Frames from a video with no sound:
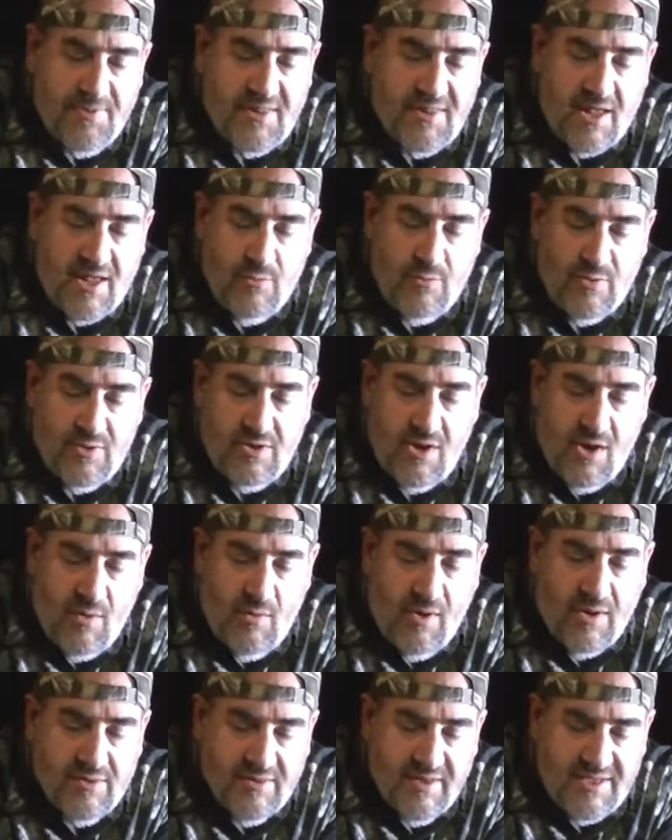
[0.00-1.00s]
that you would know
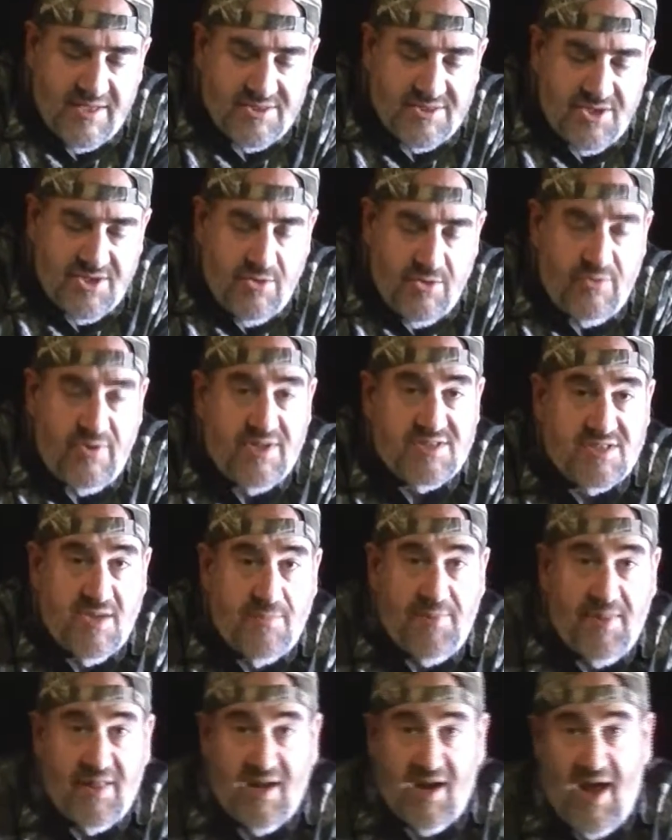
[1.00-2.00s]
unless you did
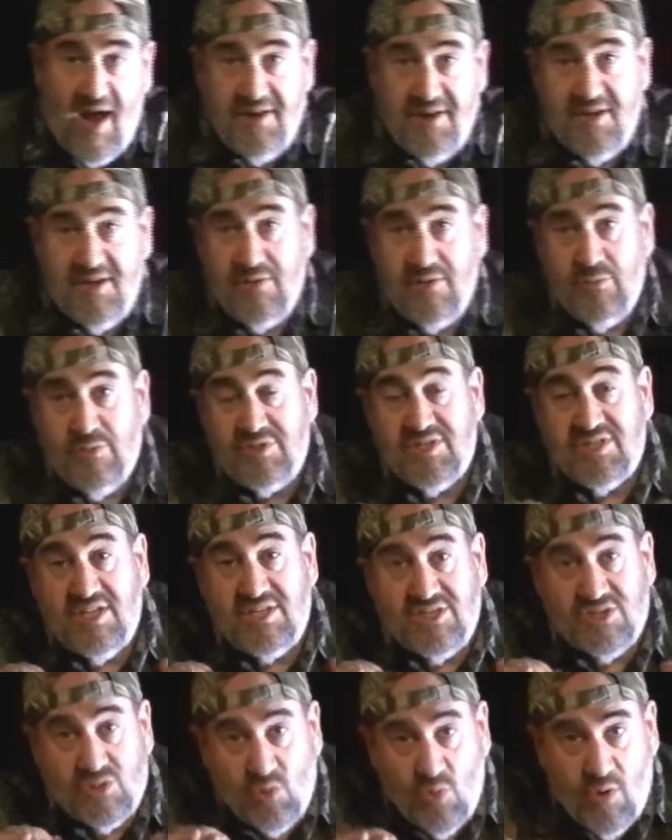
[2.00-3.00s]
something that I did, which is I
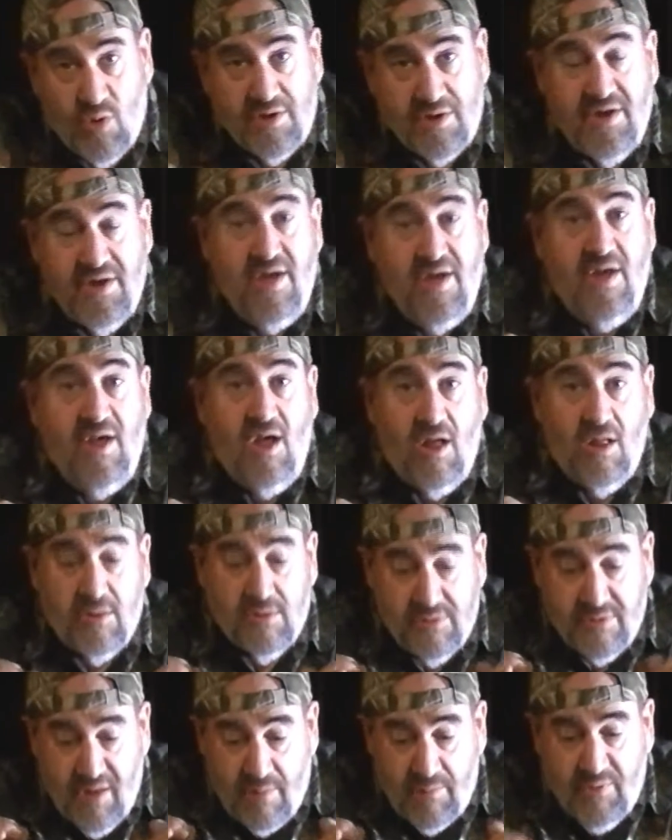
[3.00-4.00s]
stored
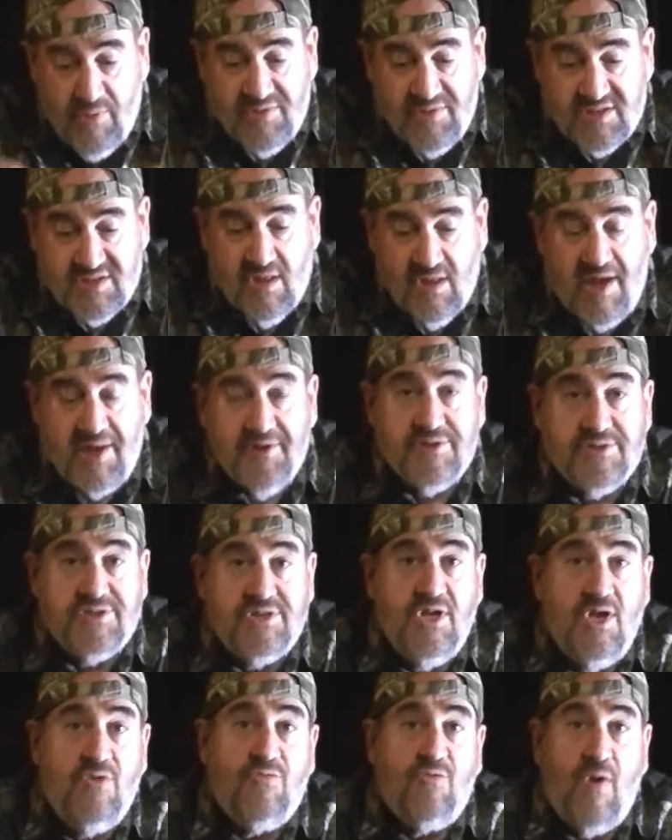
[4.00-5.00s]
a number of these lighters
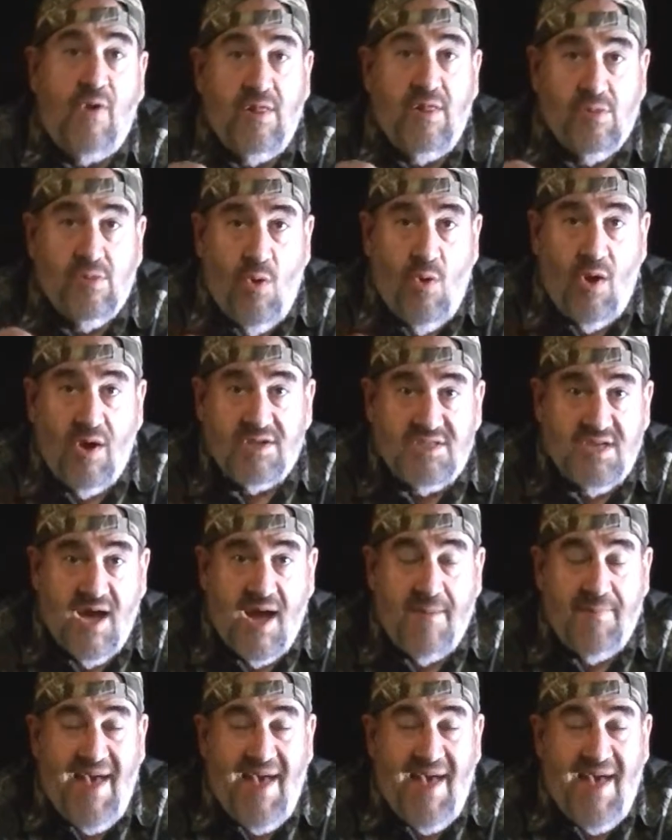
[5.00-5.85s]
for a long time.